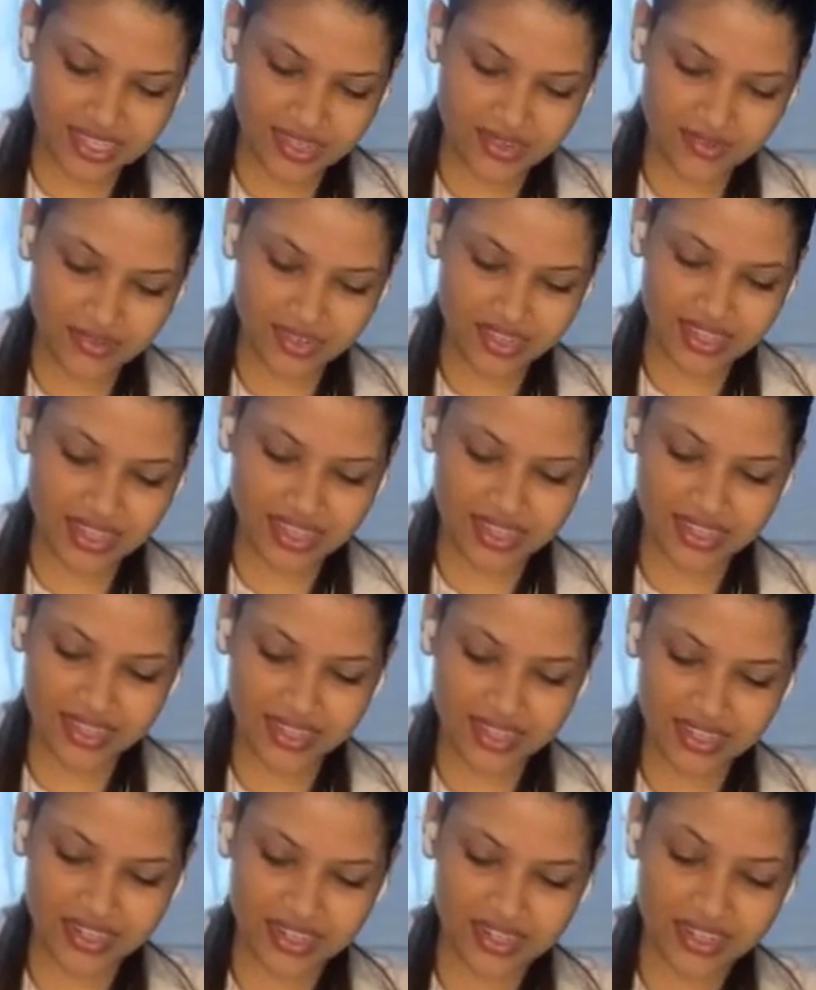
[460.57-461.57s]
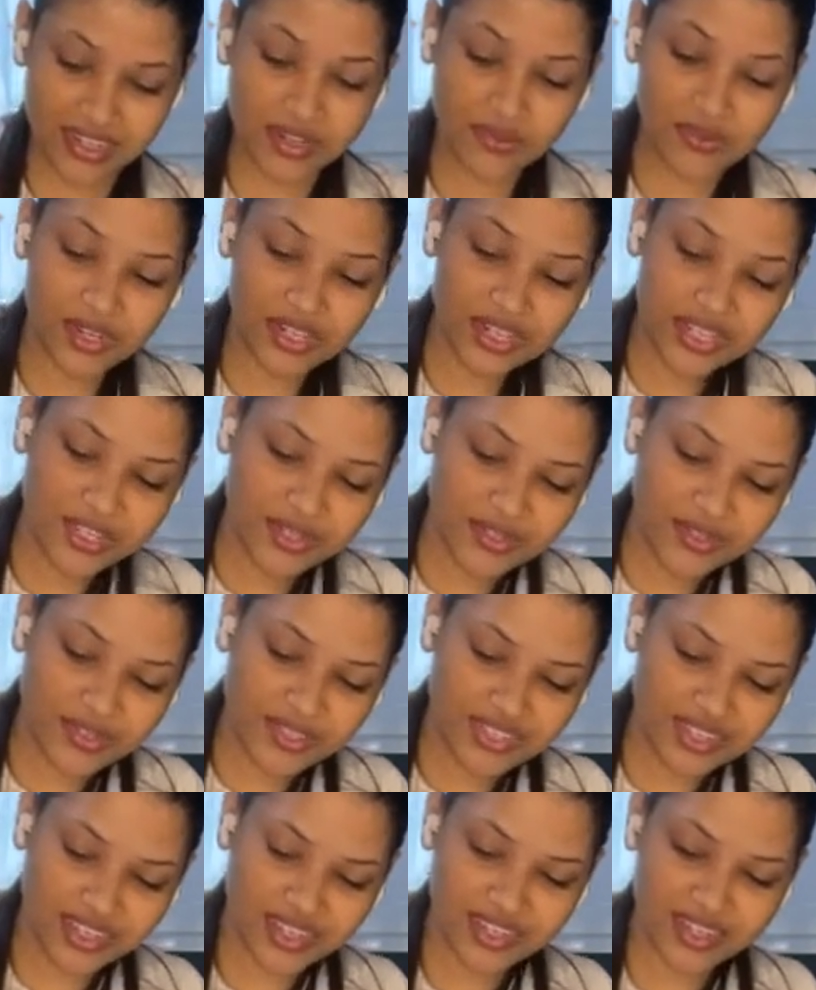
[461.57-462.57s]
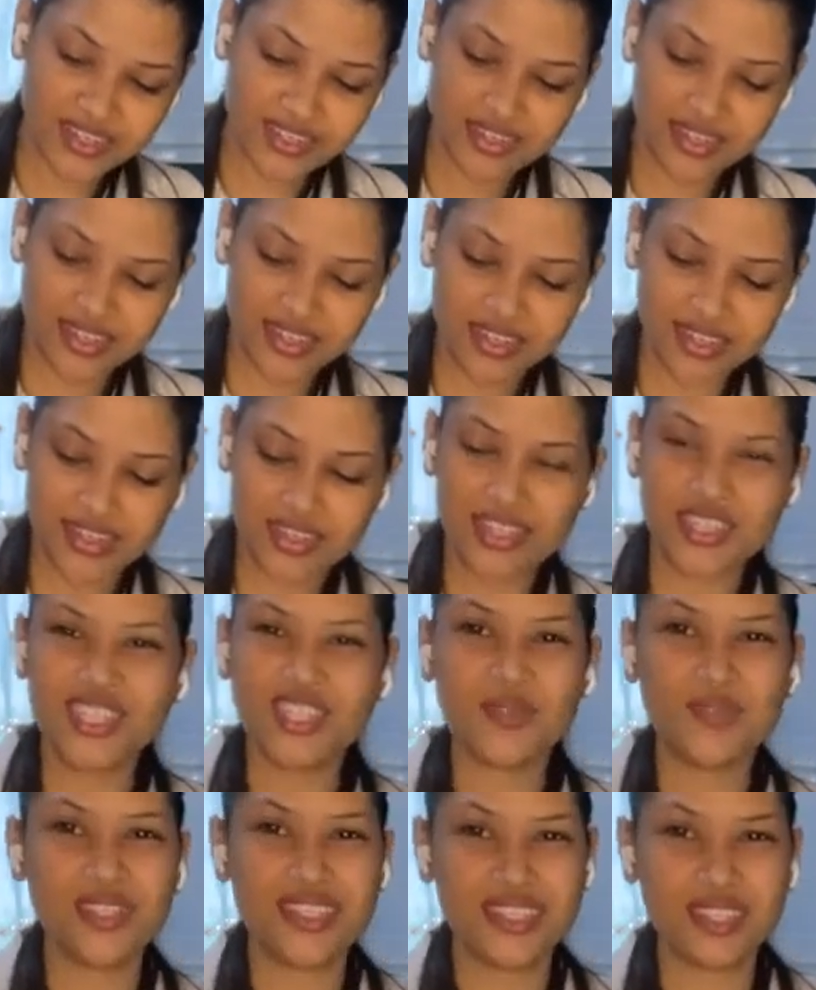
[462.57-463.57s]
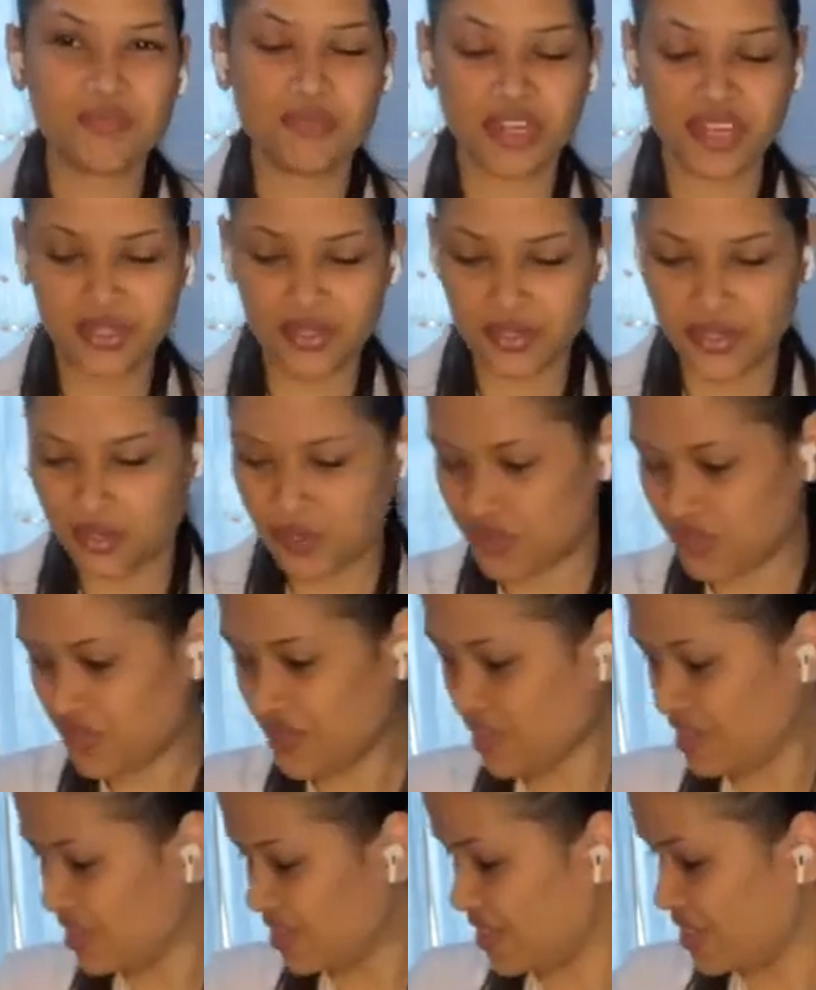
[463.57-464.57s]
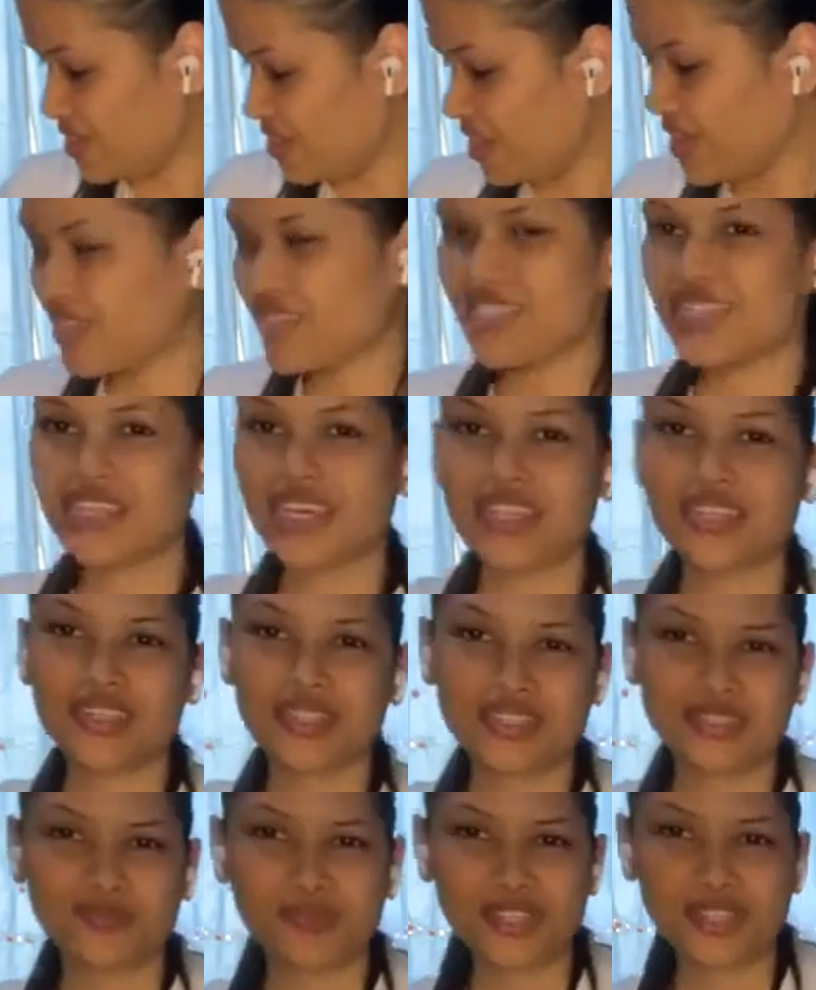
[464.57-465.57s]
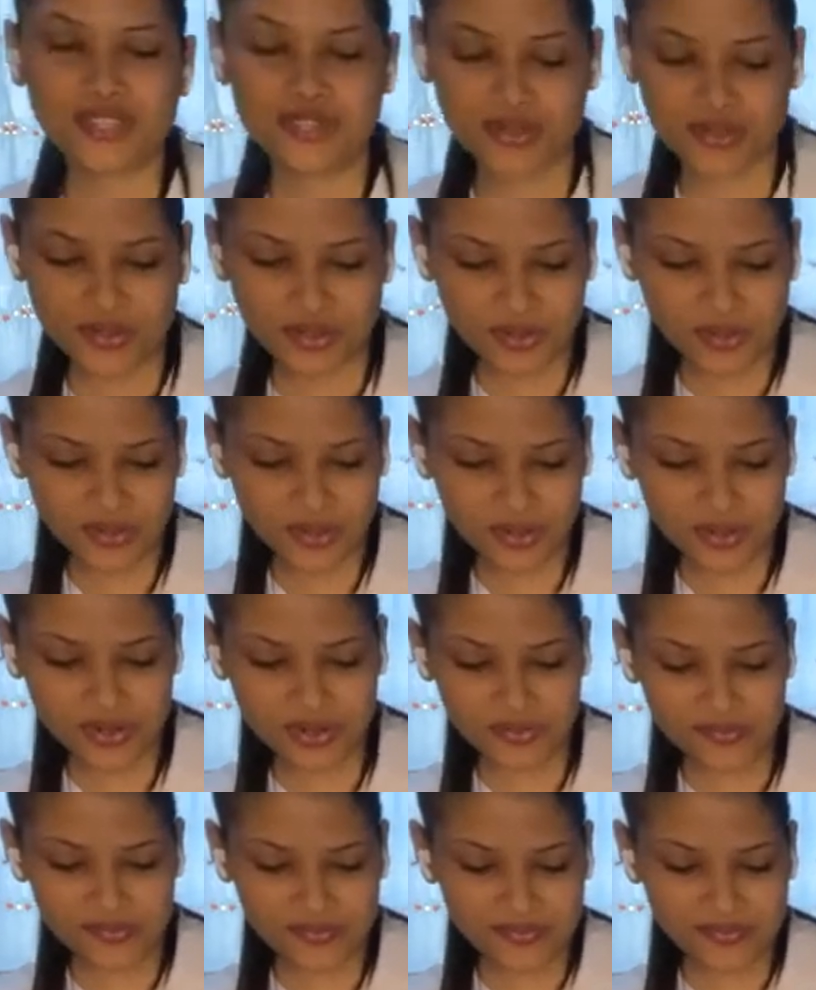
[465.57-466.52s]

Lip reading: I'm going to add that in. And you want to use a sweet tomato, like a salad tomato or